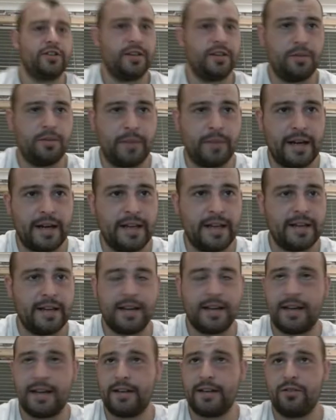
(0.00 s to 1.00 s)
panic
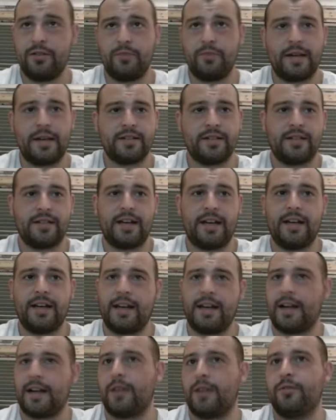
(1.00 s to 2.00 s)
and you make slight
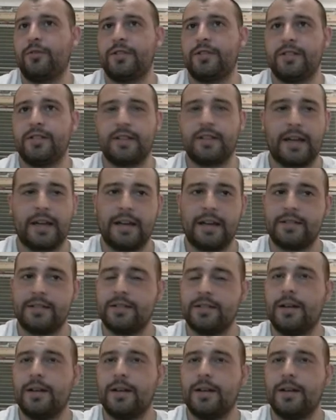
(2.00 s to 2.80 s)
inaccuracies, I guess.